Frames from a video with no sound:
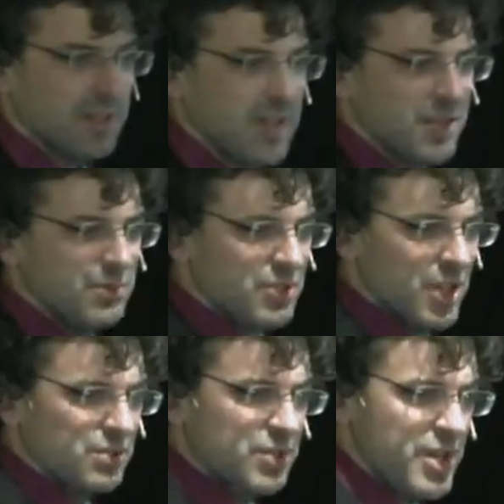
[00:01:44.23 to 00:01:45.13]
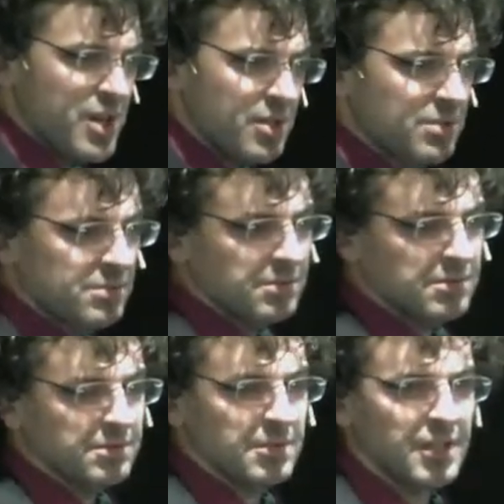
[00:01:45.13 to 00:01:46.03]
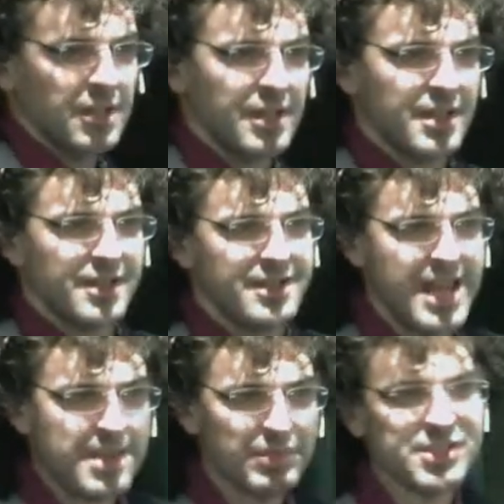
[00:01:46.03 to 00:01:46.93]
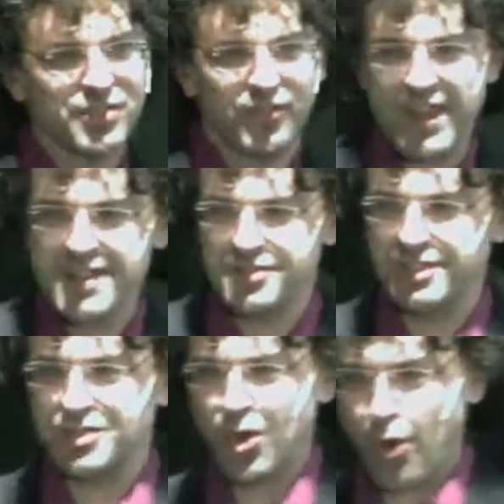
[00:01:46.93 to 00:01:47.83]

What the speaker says: that you don't know, nameless, faceless